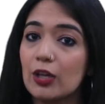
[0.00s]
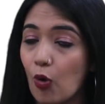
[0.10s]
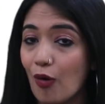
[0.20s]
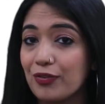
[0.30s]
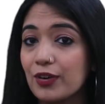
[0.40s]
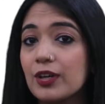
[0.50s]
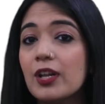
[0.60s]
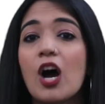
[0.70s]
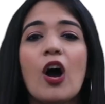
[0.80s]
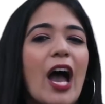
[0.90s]
are offered
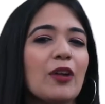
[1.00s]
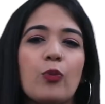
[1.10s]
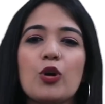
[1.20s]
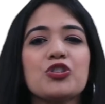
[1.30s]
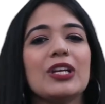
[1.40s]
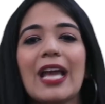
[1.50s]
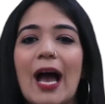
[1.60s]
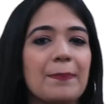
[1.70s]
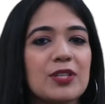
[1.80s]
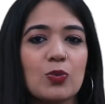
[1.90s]
and what really
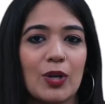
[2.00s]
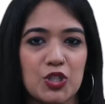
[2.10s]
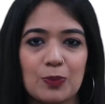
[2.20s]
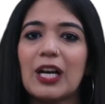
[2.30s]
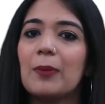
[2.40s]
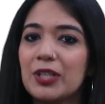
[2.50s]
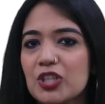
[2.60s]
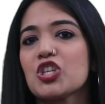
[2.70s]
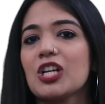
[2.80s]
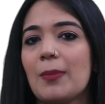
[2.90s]
happens once you become a
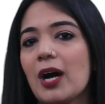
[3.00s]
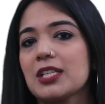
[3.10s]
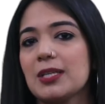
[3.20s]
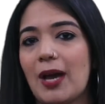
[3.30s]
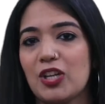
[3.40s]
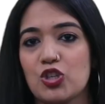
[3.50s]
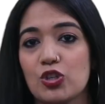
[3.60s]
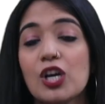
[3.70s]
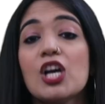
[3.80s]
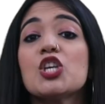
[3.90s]
digital marketing manager?
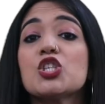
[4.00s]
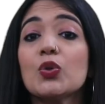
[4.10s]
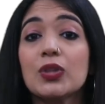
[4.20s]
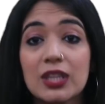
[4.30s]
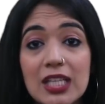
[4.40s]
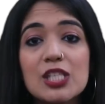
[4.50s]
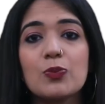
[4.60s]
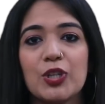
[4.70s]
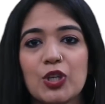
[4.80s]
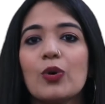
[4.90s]
So this
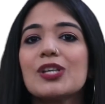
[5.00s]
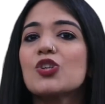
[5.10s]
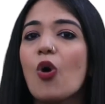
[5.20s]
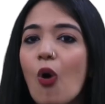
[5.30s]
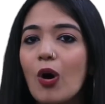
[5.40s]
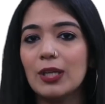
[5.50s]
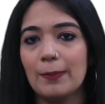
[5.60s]
video is all